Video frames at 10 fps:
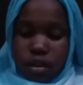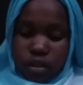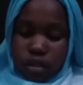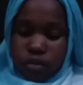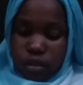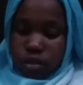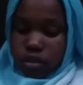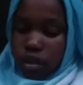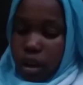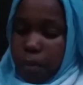dishwash
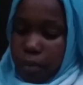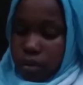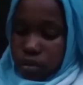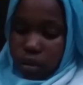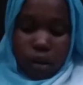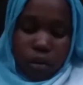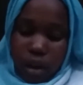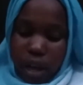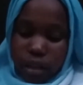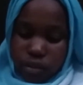soap or salt,
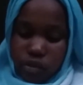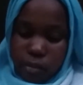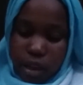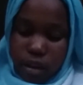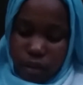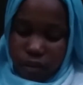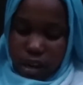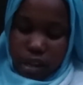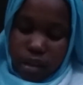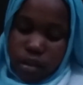or else it will make it
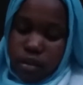runny.